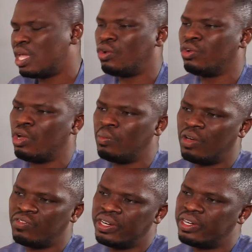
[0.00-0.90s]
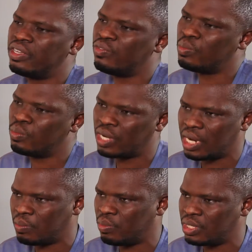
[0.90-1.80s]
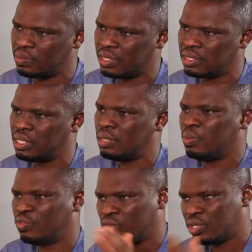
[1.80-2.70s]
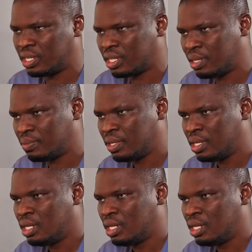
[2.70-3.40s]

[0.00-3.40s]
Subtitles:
A number of them didn't even book an appointment before they came.